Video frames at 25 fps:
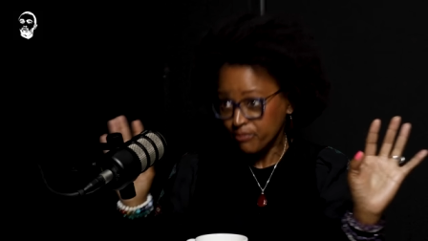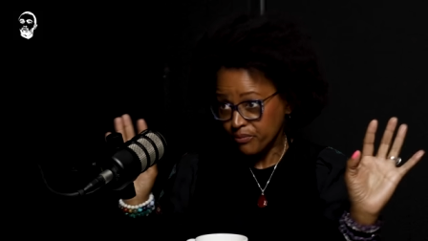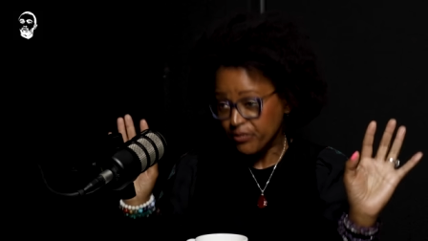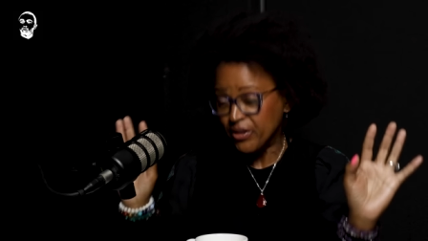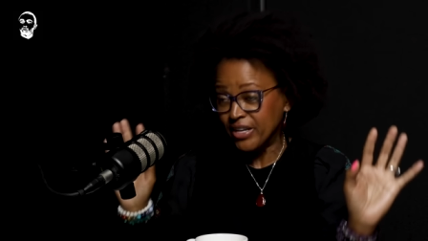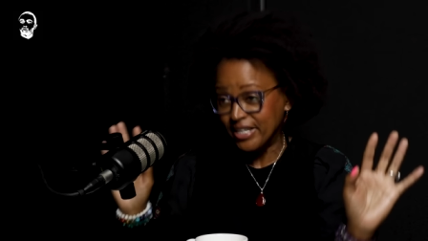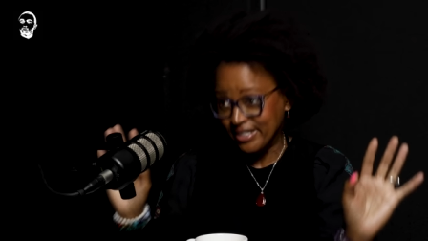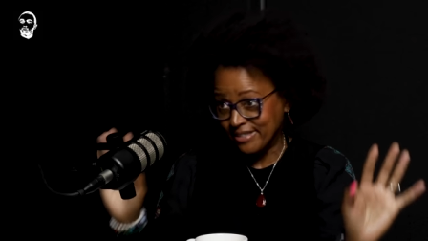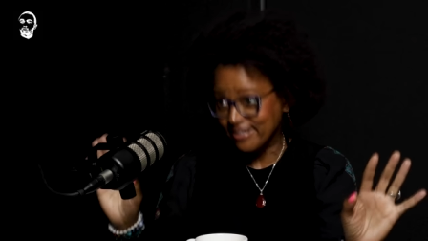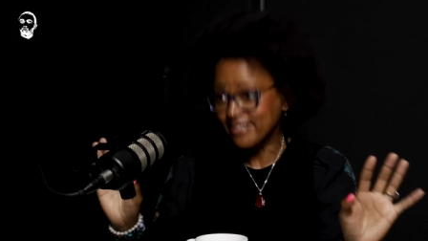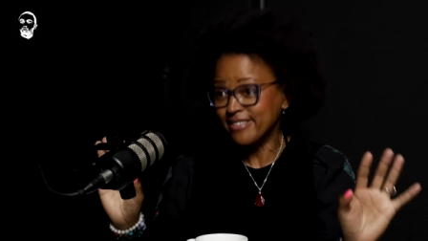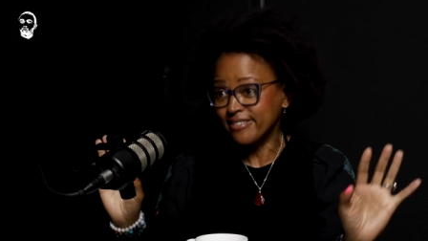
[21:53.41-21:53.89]

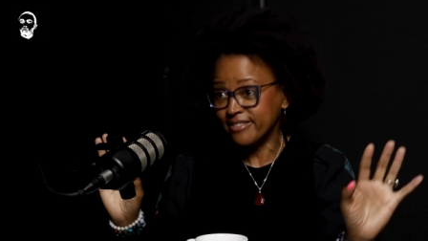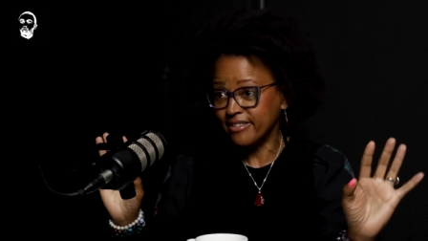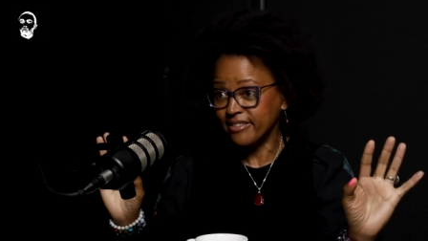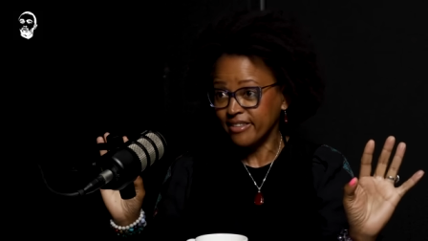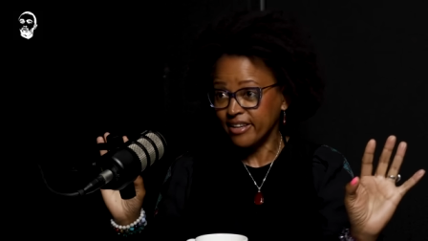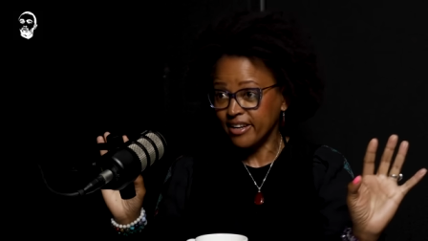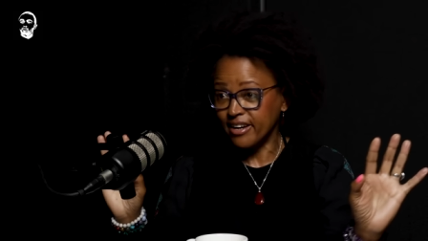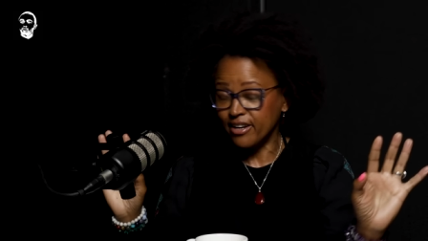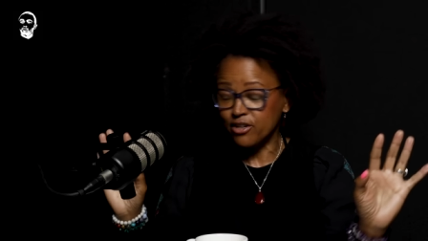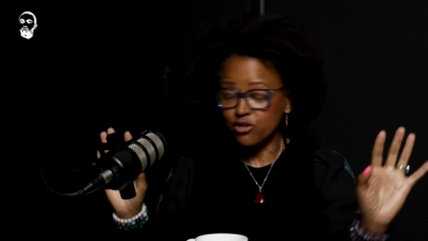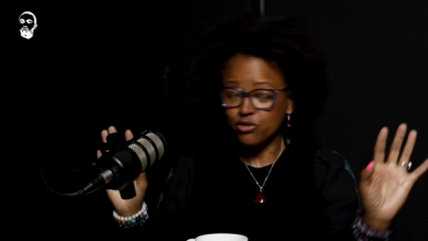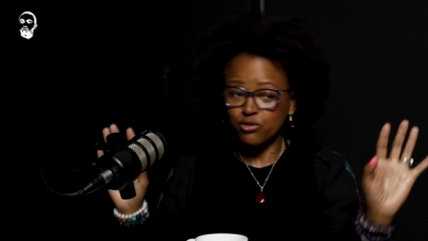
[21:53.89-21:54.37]
insisting
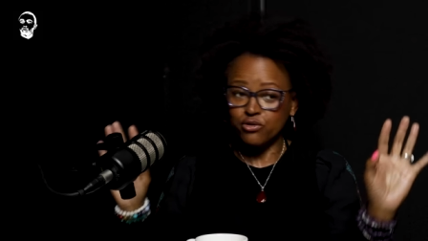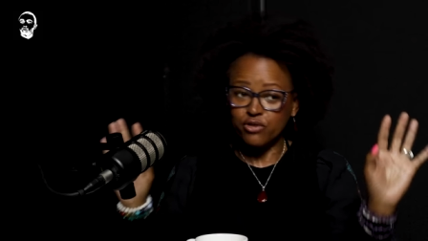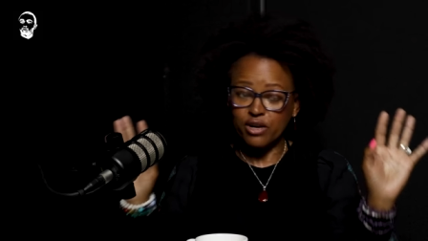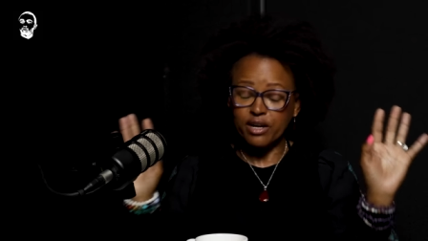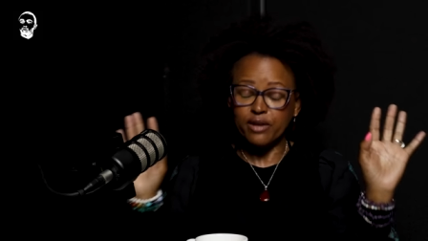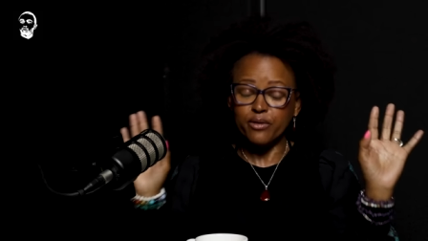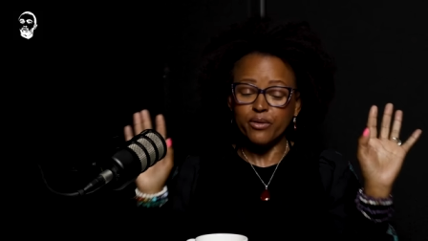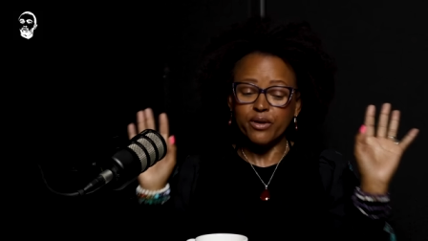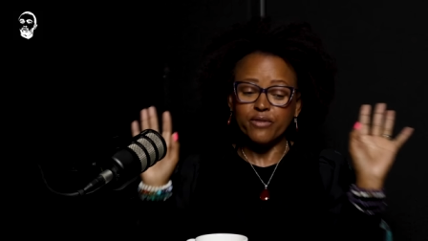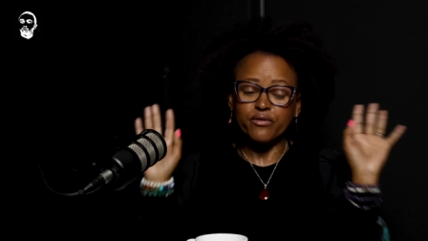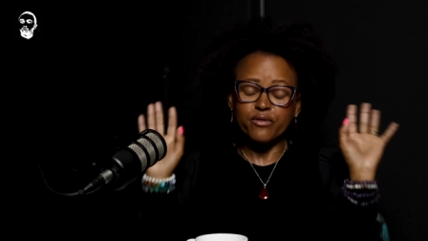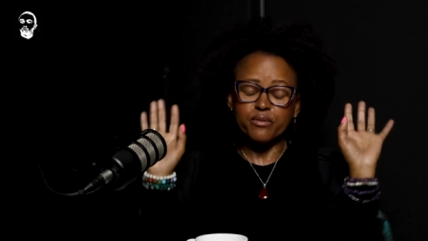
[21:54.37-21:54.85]
that I should run
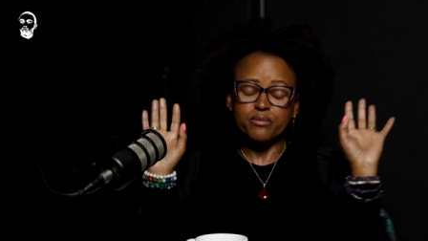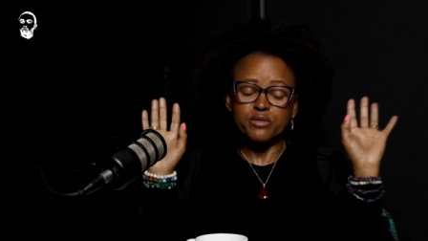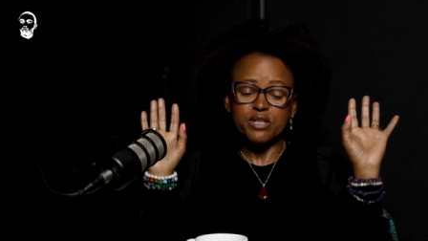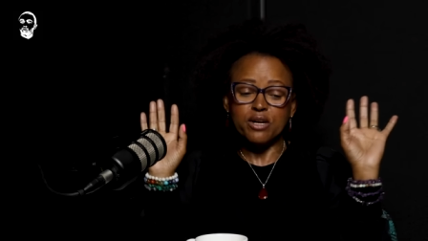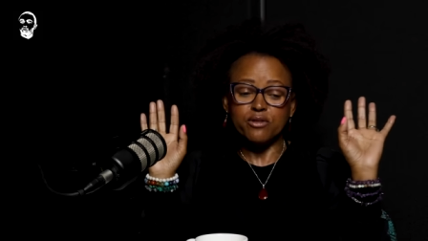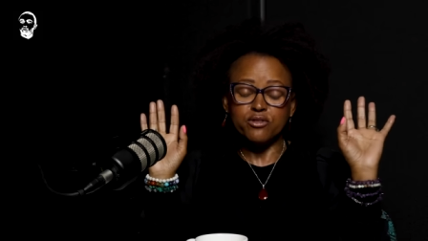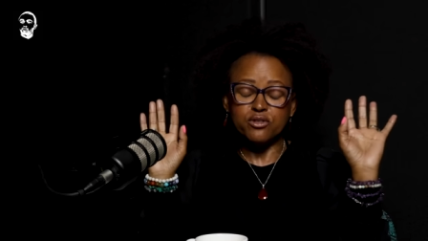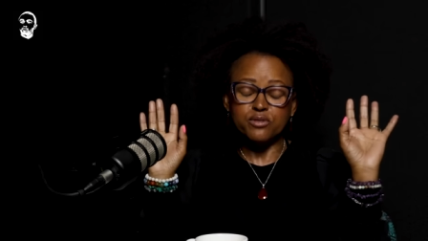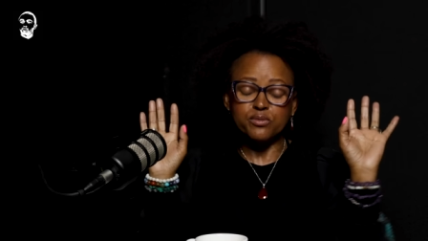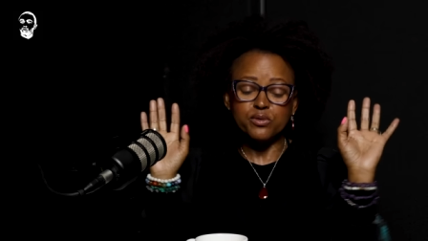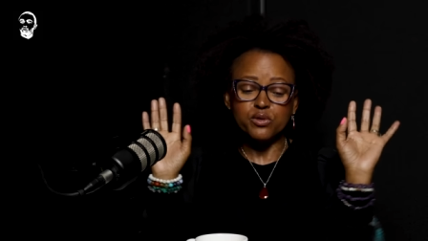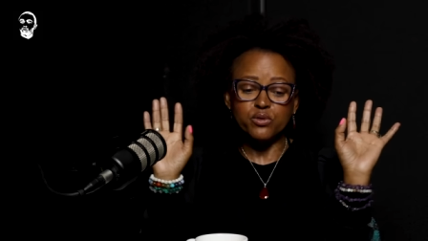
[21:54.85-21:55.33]
away from
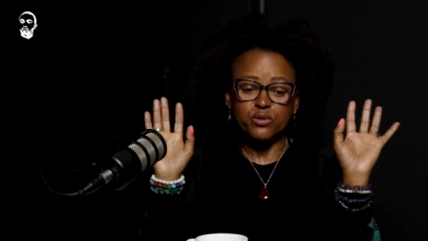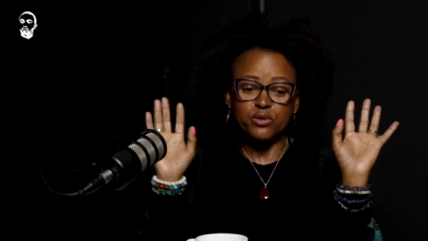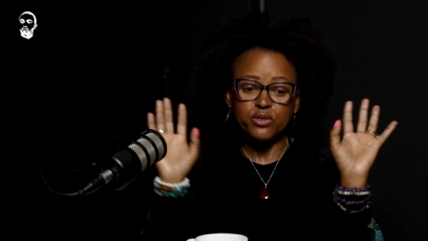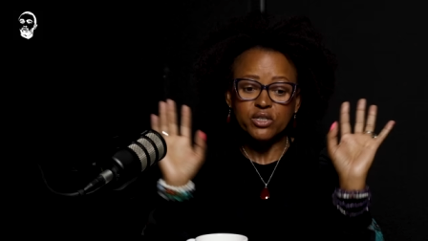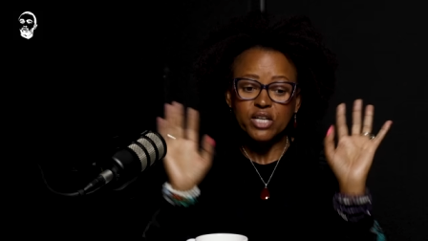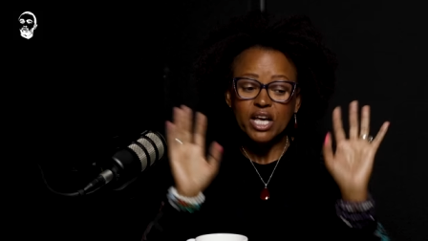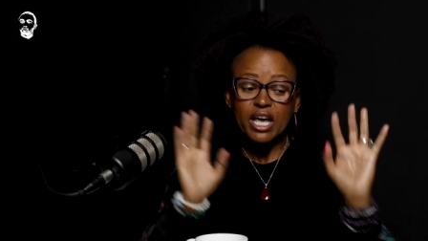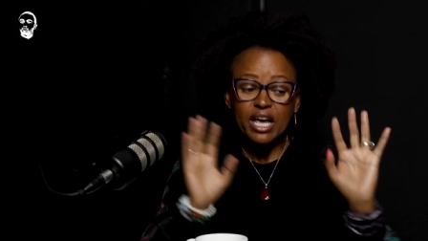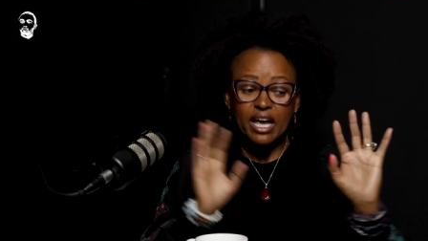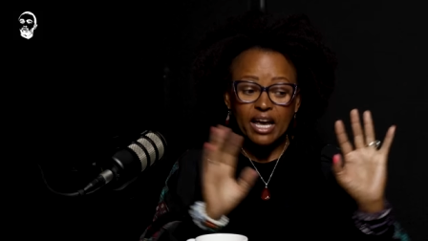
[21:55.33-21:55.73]
township schools